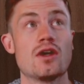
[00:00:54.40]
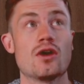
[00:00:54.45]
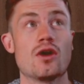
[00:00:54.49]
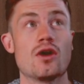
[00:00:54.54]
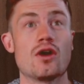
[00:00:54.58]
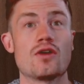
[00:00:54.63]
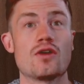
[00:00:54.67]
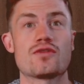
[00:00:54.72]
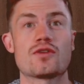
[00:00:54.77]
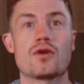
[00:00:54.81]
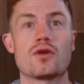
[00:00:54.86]

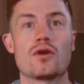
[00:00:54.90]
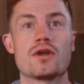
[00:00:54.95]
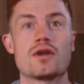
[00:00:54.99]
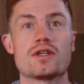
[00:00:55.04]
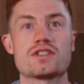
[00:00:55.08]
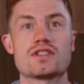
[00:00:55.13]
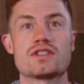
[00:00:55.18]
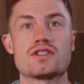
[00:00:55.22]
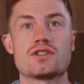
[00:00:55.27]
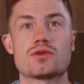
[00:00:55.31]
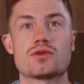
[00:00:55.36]
Of
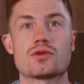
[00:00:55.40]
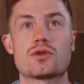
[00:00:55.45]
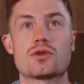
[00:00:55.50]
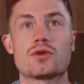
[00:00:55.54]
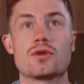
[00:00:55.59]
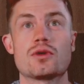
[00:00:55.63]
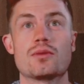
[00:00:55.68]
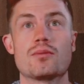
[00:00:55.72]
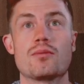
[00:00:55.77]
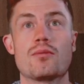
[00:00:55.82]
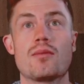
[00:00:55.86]
course, you
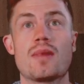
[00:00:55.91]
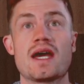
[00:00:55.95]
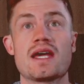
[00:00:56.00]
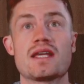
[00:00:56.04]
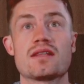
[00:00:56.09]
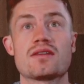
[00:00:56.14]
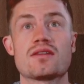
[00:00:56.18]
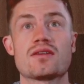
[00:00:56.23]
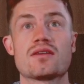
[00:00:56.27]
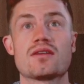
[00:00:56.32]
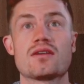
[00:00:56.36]

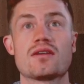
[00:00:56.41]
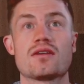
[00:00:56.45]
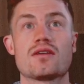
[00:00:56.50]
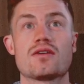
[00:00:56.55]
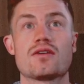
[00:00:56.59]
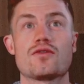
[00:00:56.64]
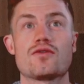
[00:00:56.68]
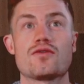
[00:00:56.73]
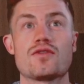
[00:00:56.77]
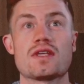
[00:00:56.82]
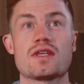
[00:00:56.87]
might
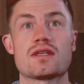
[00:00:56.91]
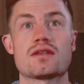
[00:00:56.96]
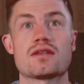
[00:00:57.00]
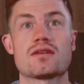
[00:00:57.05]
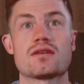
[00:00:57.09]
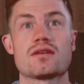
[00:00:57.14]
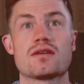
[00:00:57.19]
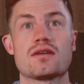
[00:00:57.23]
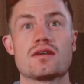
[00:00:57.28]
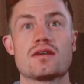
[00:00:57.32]
think